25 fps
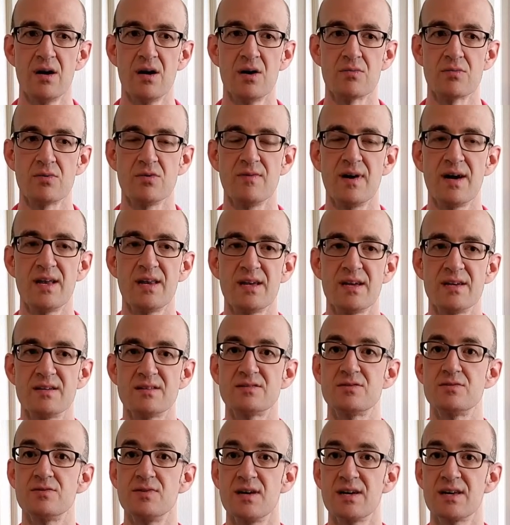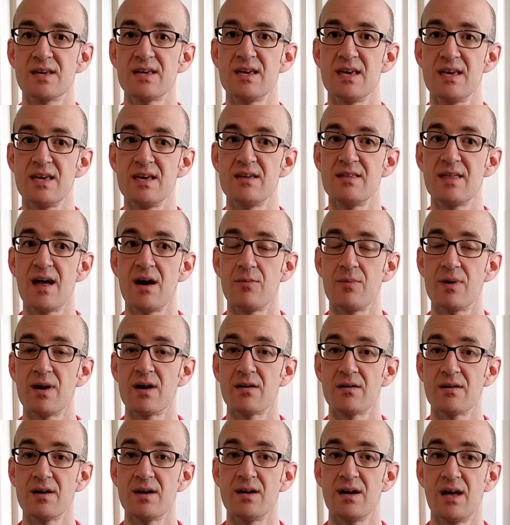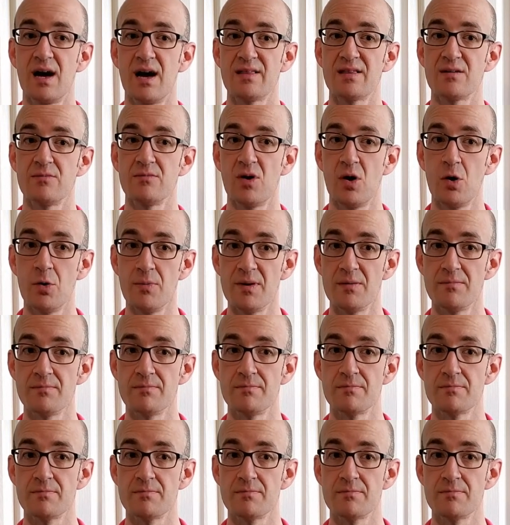relating it to the key that we are in at the moment.